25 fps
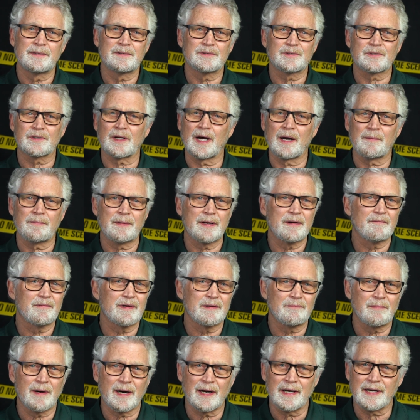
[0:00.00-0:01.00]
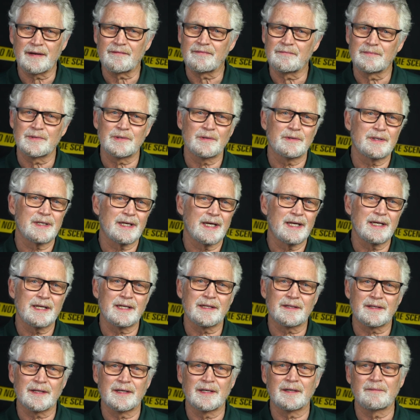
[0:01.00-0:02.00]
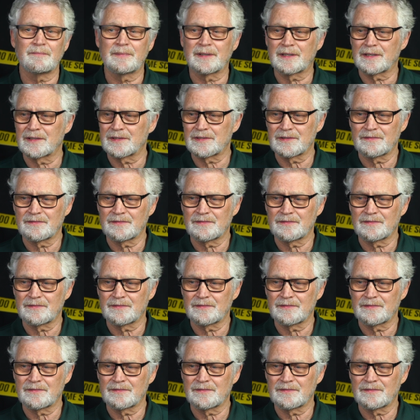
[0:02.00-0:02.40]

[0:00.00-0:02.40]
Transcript: stop everybody from doing anything because